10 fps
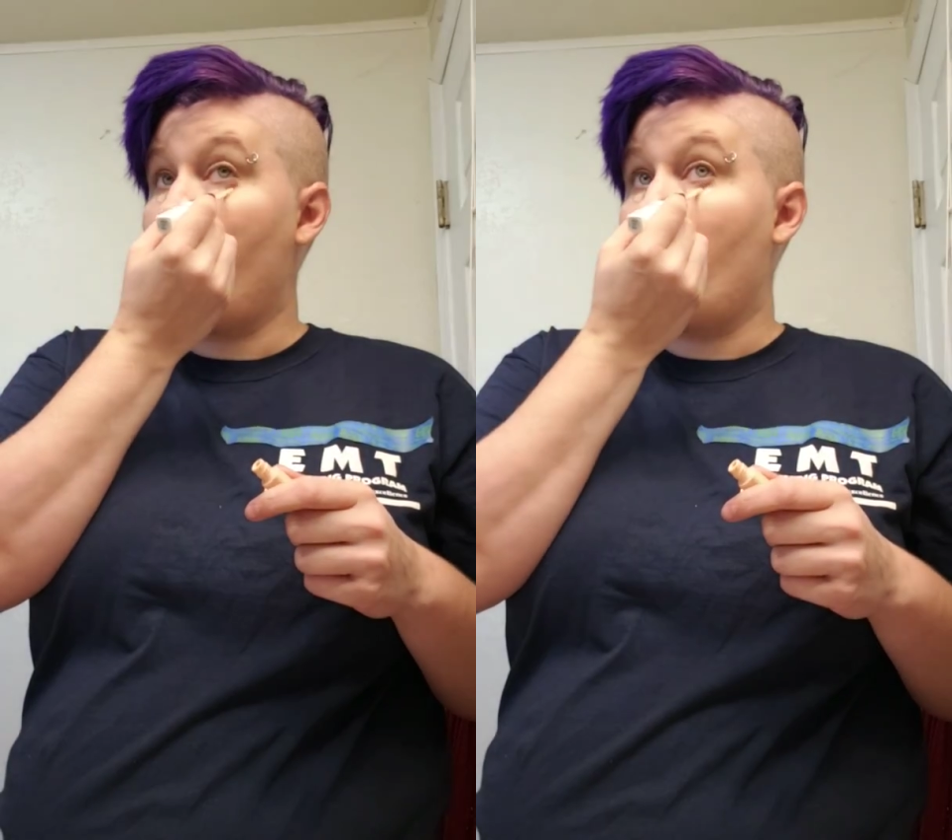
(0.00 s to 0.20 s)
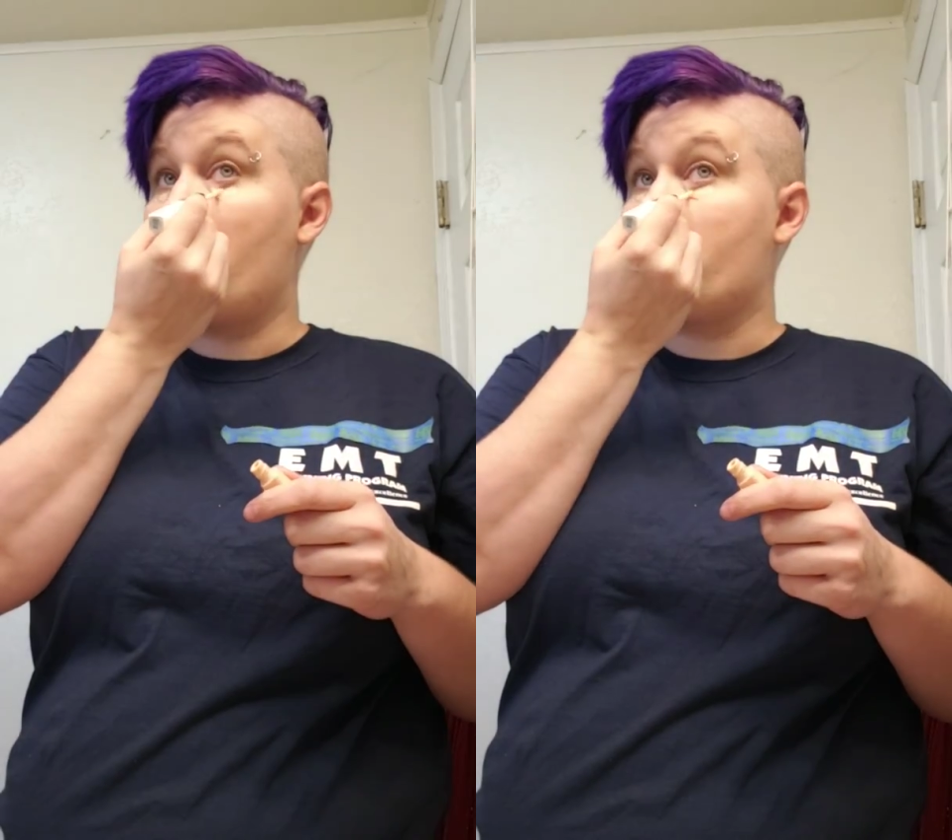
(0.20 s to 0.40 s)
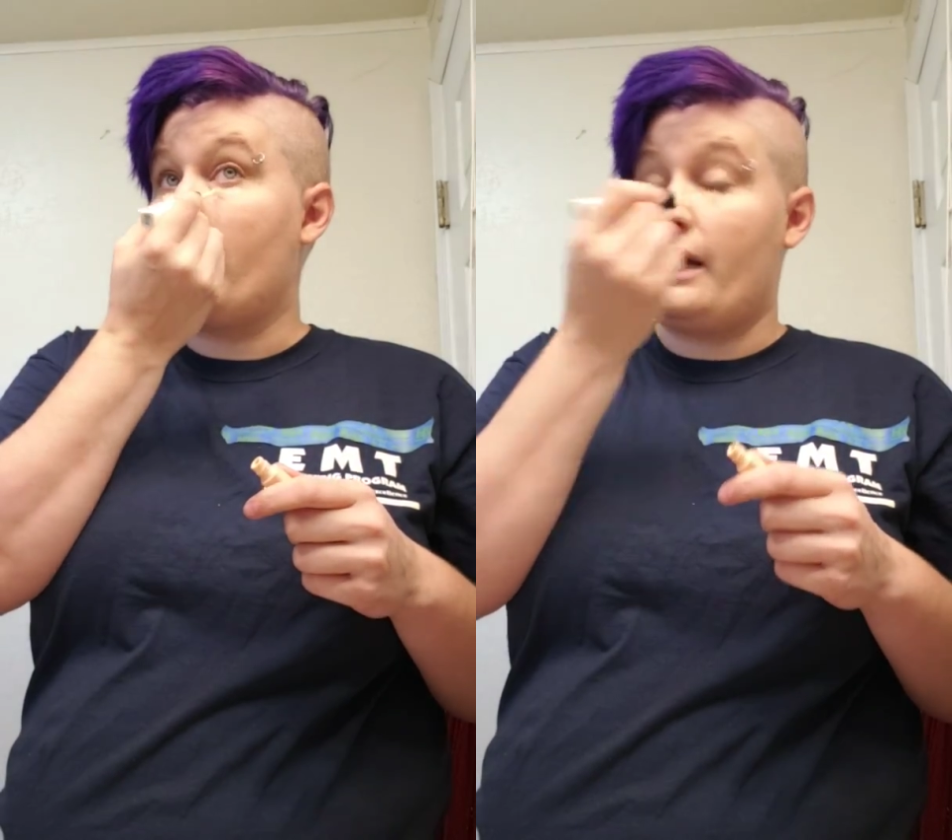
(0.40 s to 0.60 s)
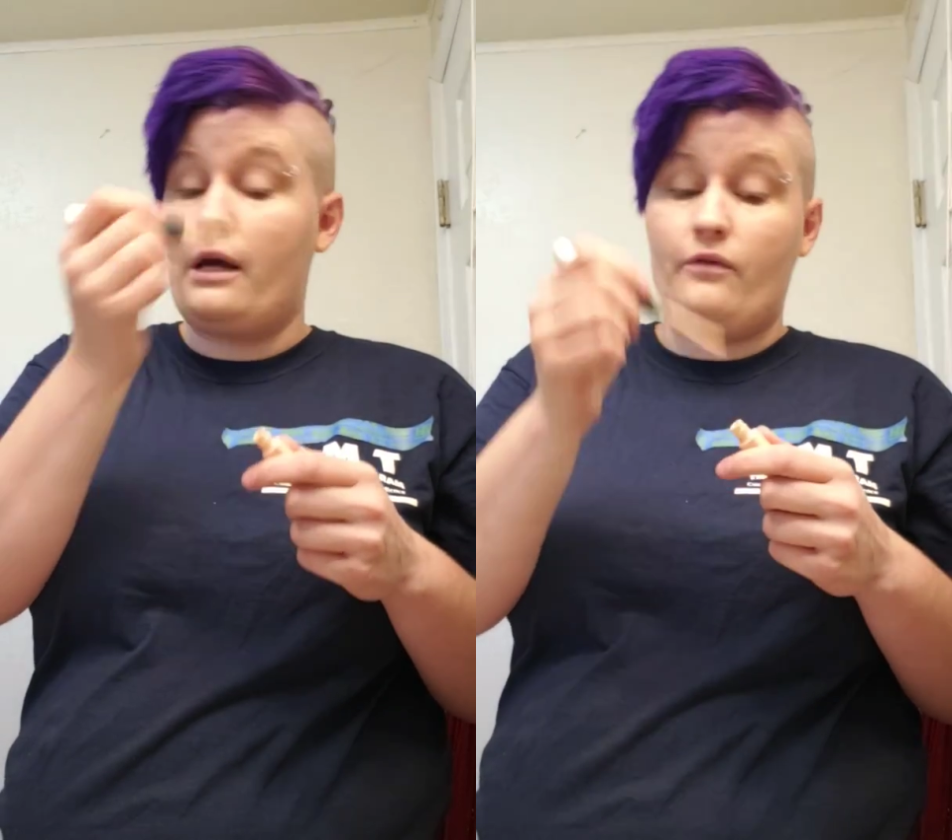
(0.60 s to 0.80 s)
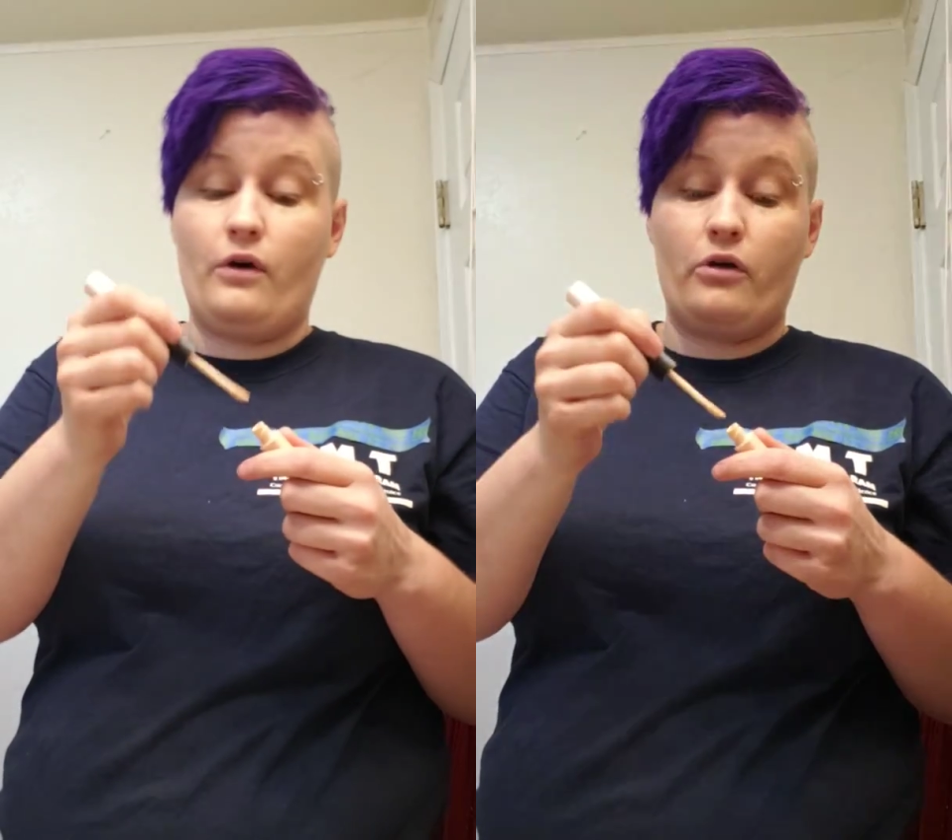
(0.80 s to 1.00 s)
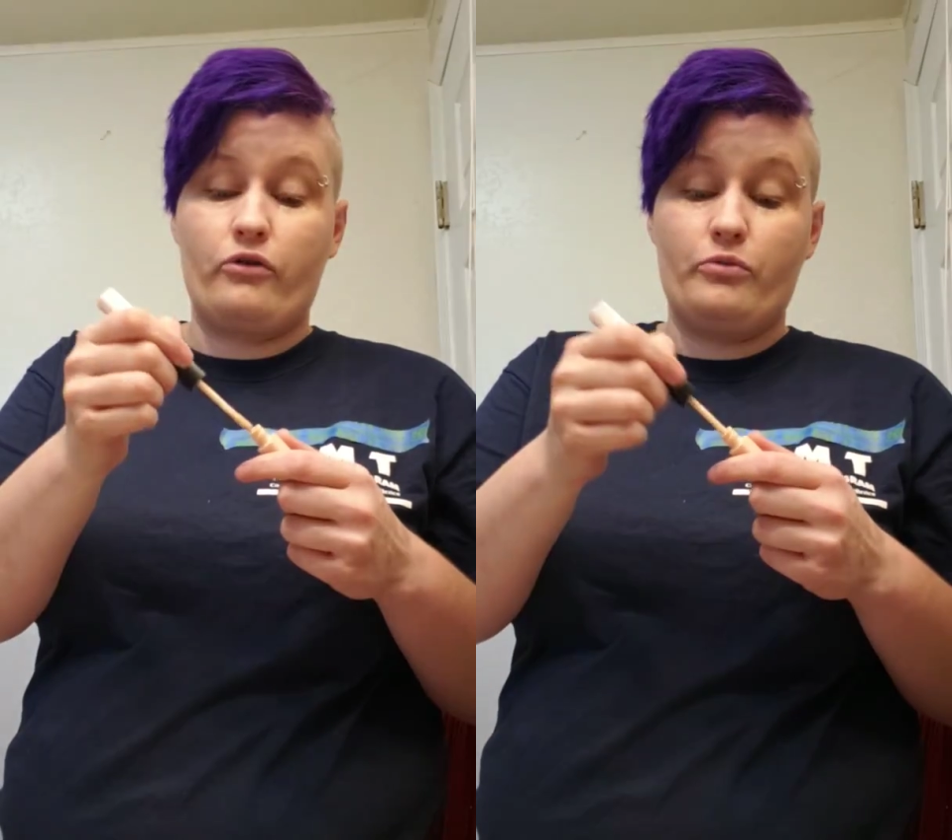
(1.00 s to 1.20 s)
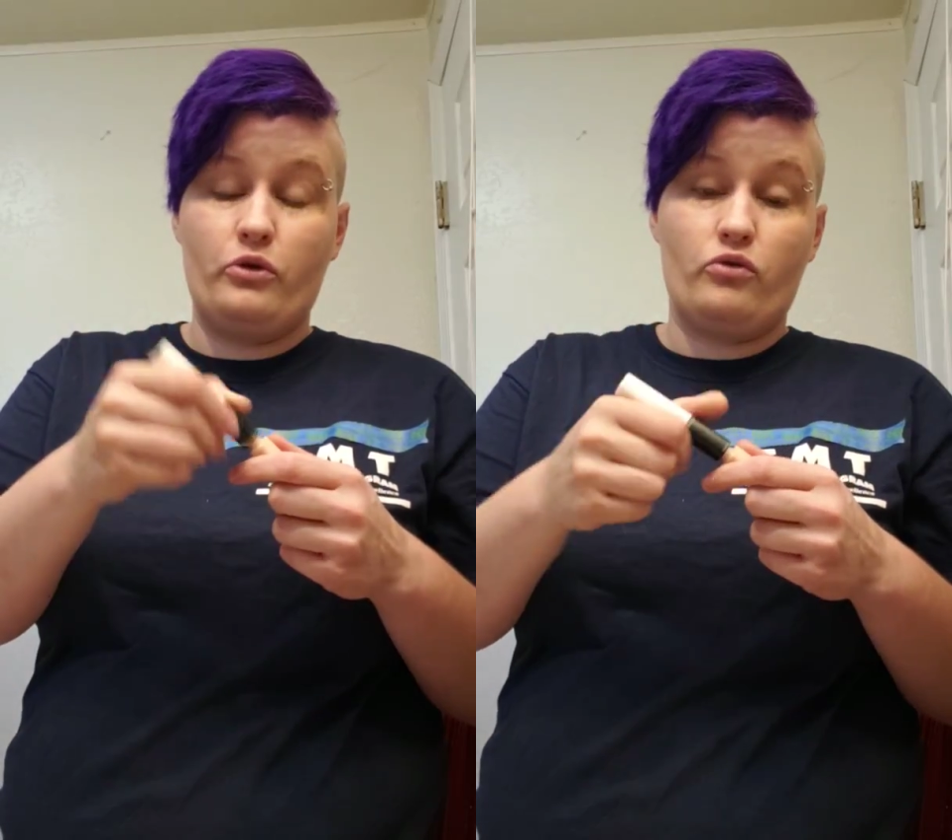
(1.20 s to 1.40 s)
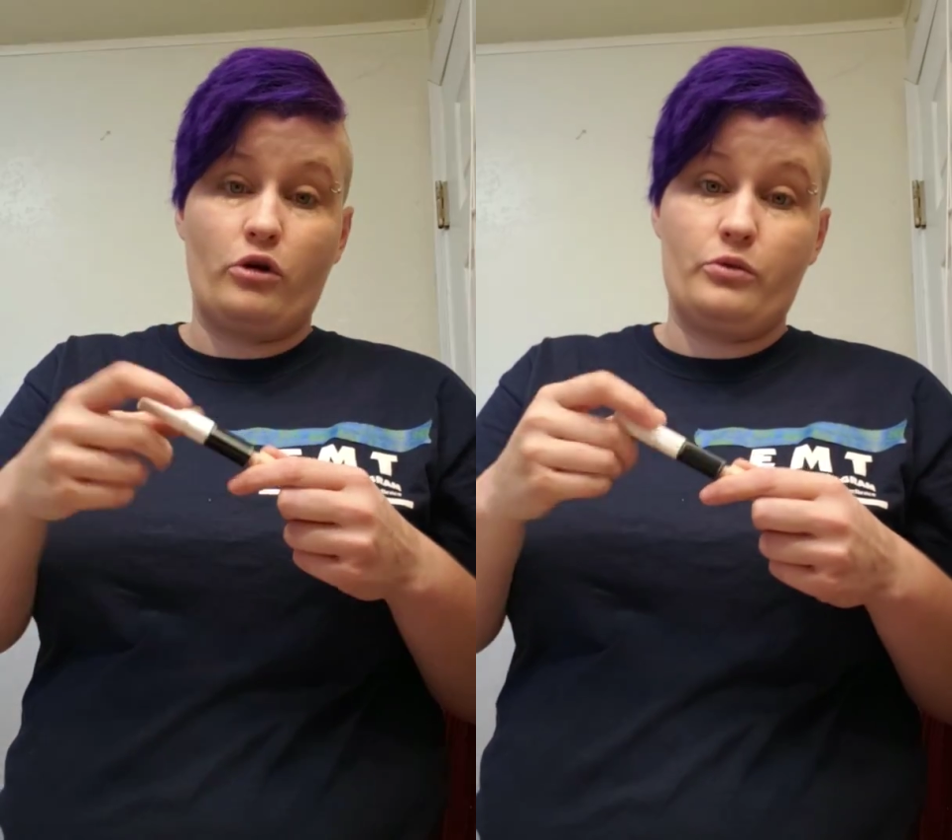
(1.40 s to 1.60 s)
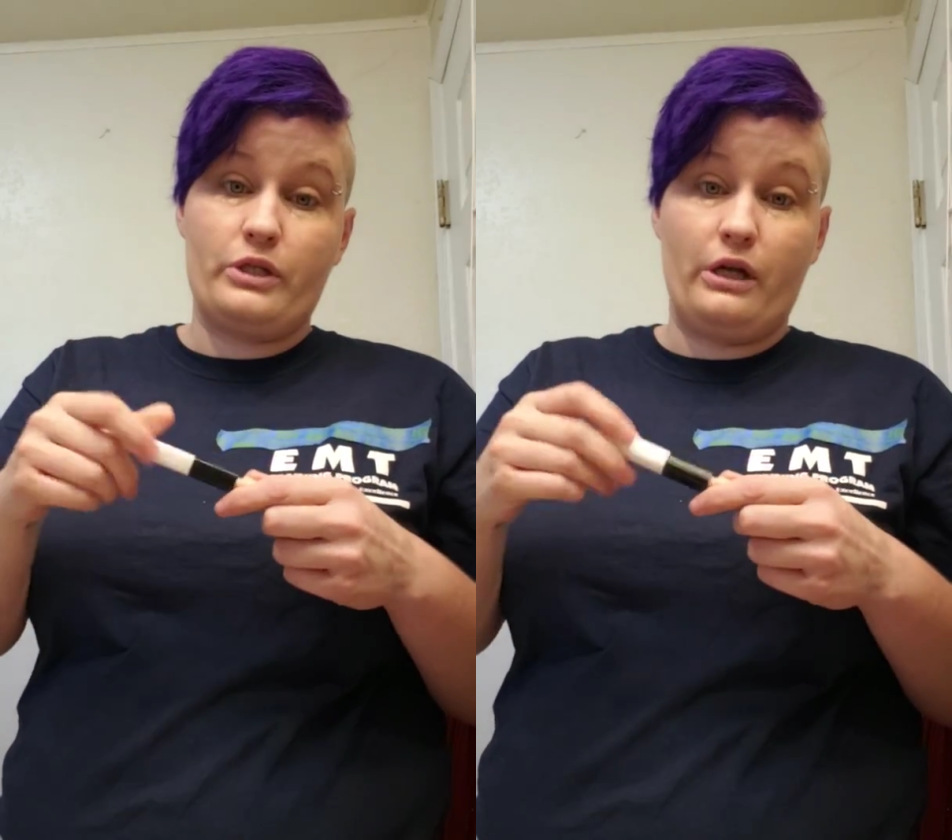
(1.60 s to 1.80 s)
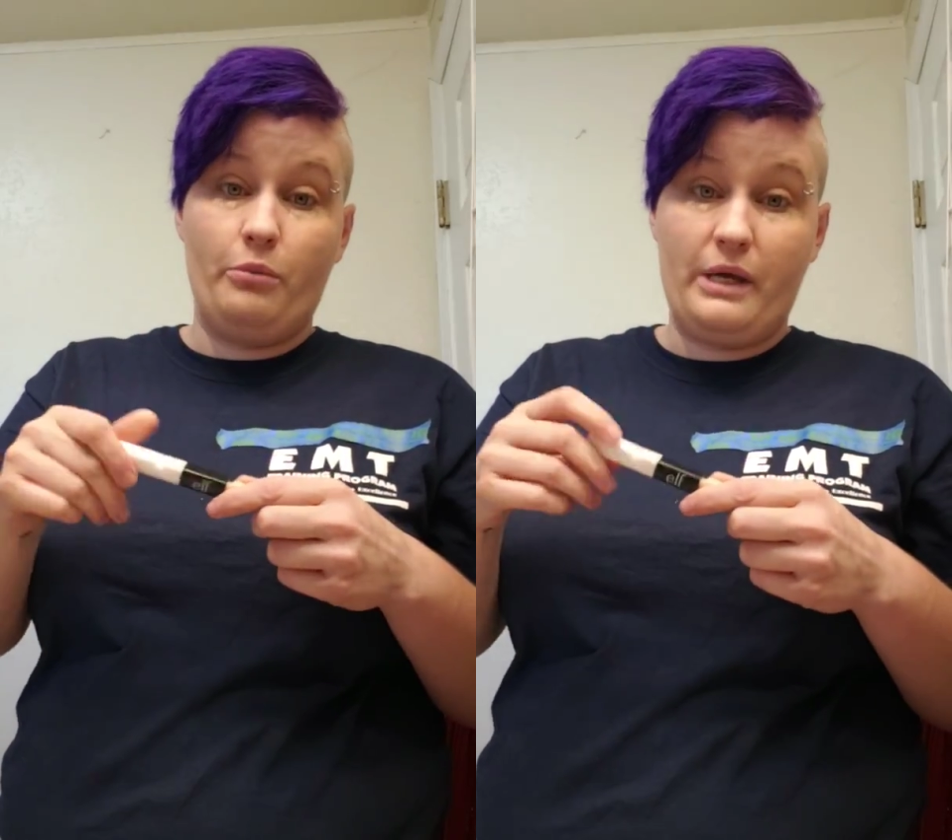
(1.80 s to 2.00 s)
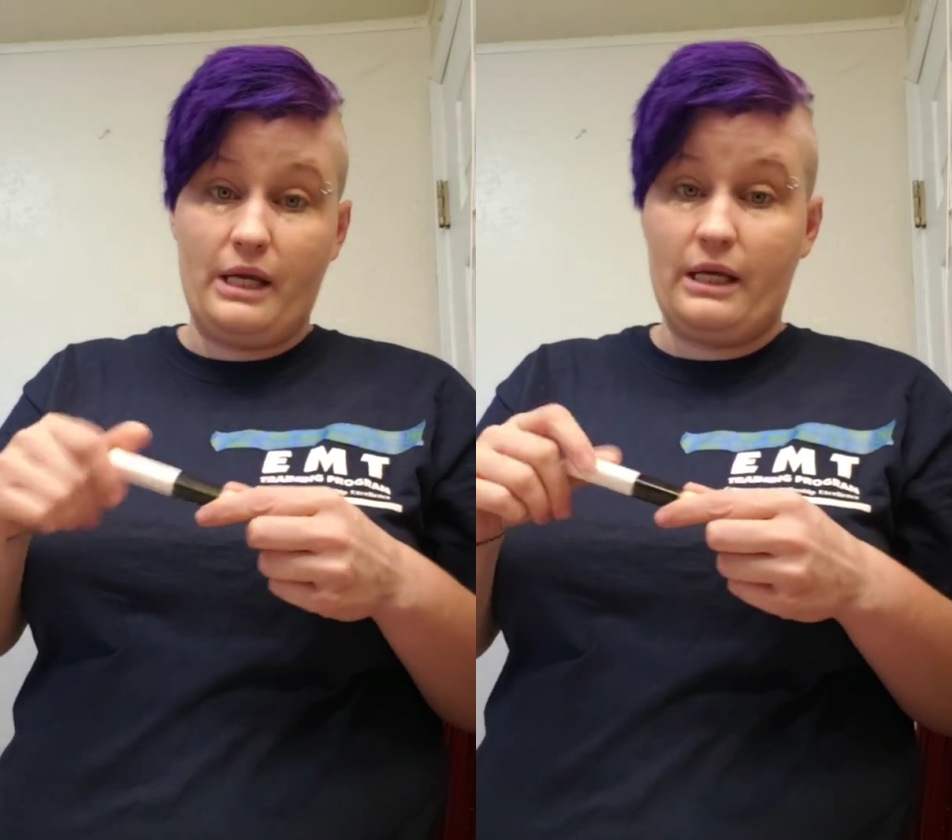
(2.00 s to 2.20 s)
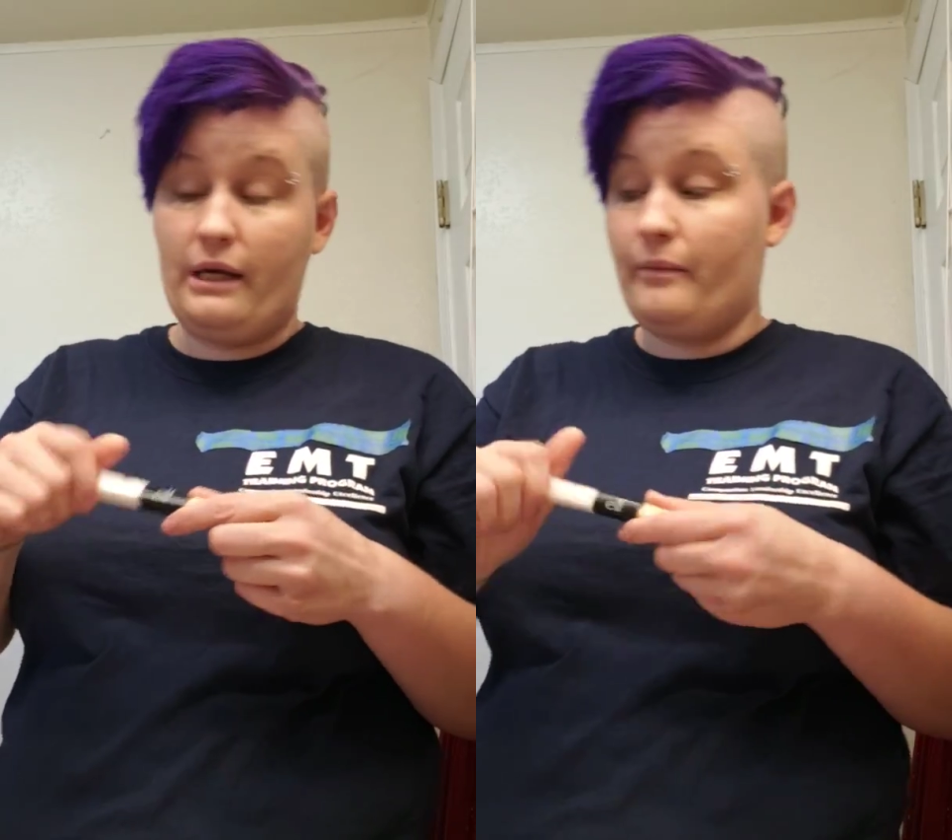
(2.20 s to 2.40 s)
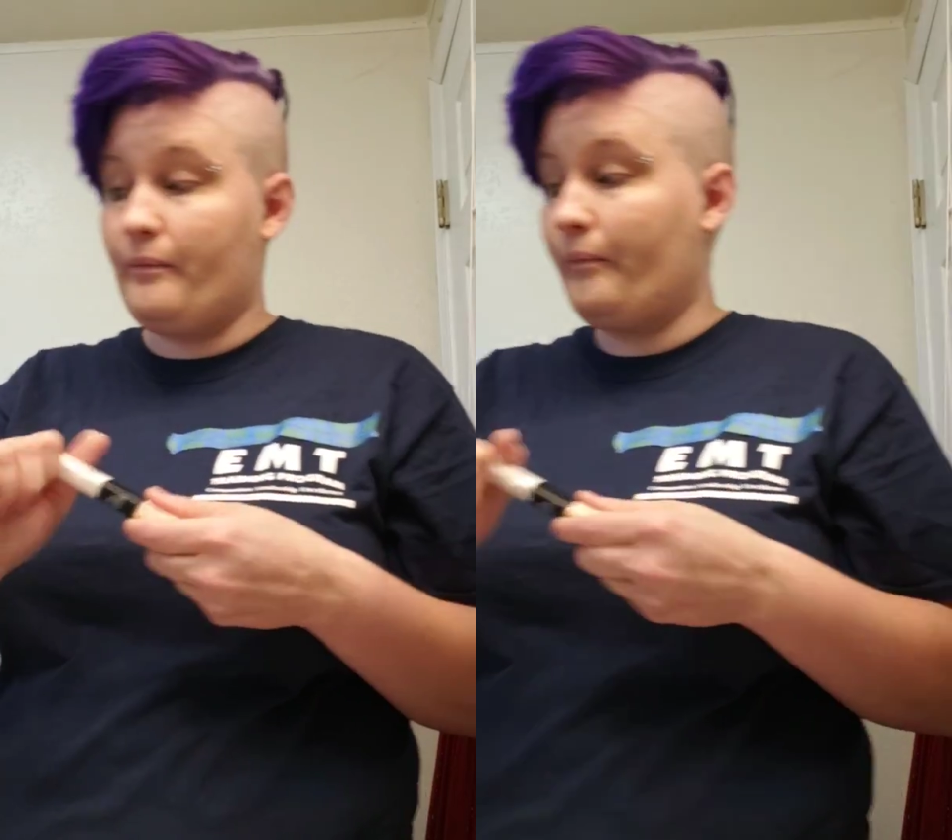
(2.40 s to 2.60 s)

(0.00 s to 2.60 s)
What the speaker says: which I have autoimmune thrombocytopenia.